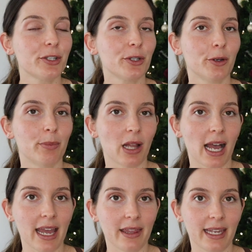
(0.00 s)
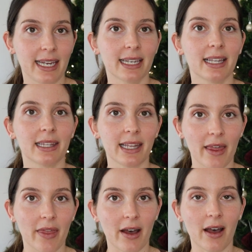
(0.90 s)
to apply the
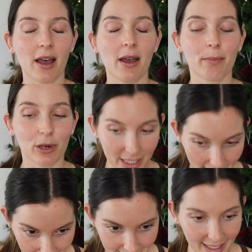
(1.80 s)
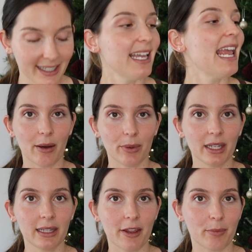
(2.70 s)
leather protector. Now with
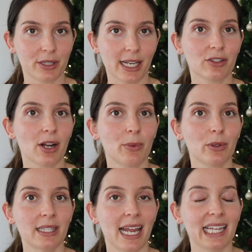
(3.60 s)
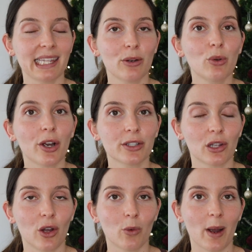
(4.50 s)
the leather protector, I will say a little goes a
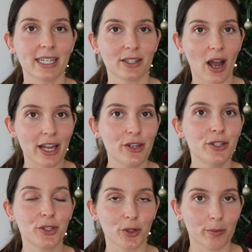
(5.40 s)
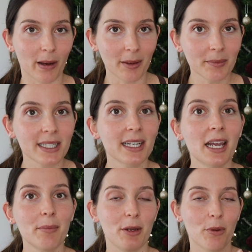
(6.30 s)
long way. So I use two pumps,
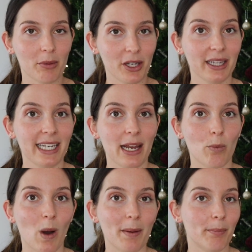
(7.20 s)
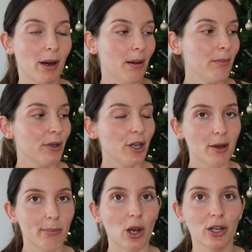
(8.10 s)
but you probably only need one pump
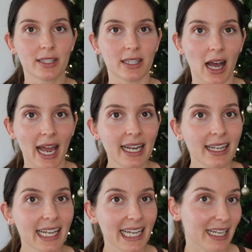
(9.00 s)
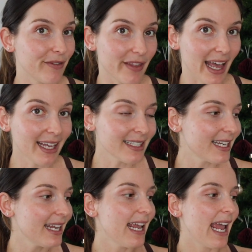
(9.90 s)
per side if that
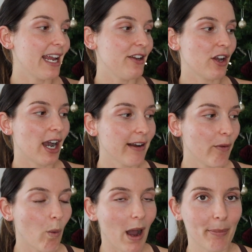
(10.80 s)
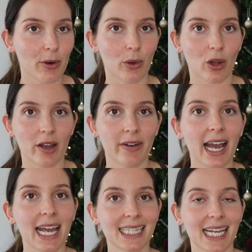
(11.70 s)
and you kind of wipe it all over
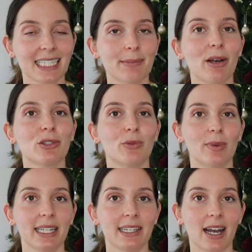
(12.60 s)
and that smells really